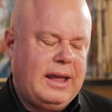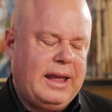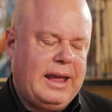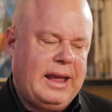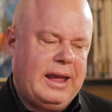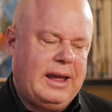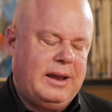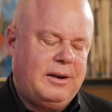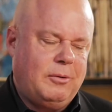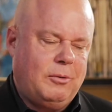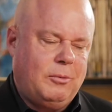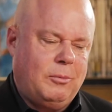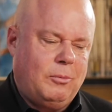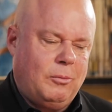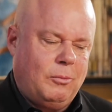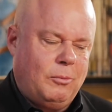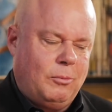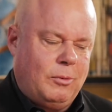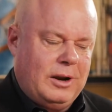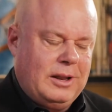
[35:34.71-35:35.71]
And
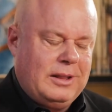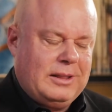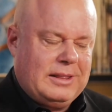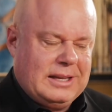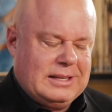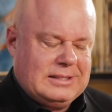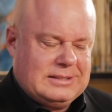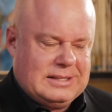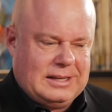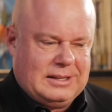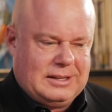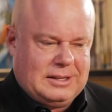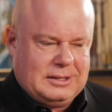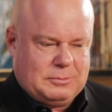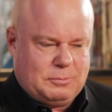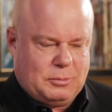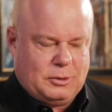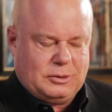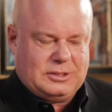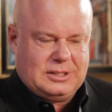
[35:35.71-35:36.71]
one of the things that this
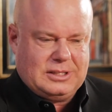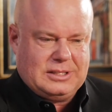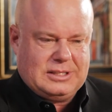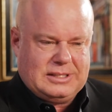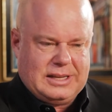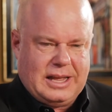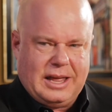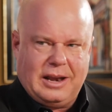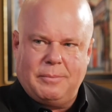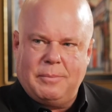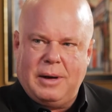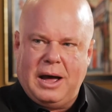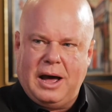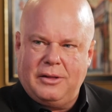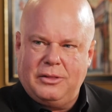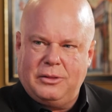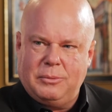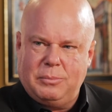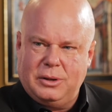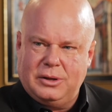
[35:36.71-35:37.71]
person said
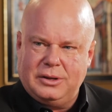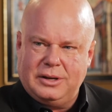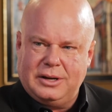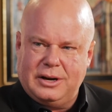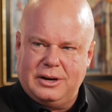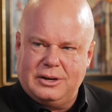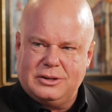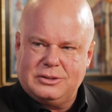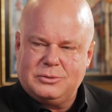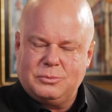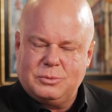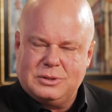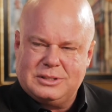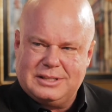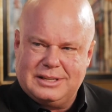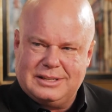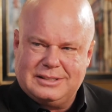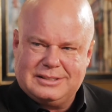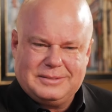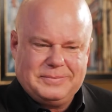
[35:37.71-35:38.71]
about the billionaires was
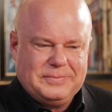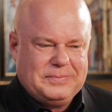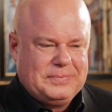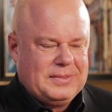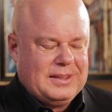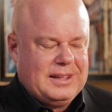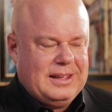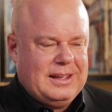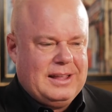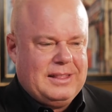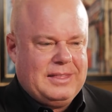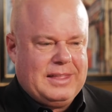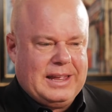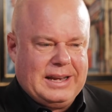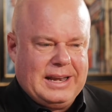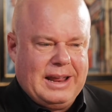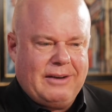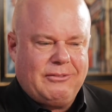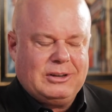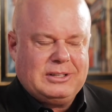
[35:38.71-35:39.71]
this: they
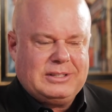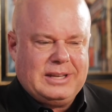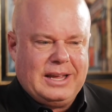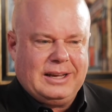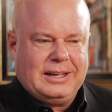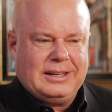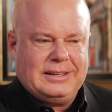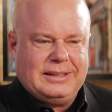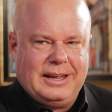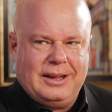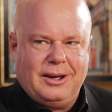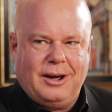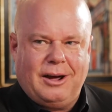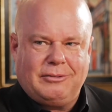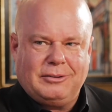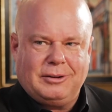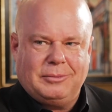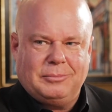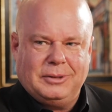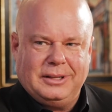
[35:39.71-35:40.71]
never take a day
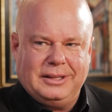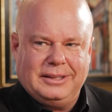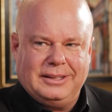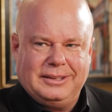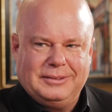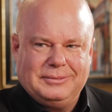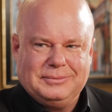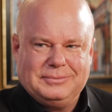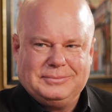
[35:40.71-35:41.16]
off completely.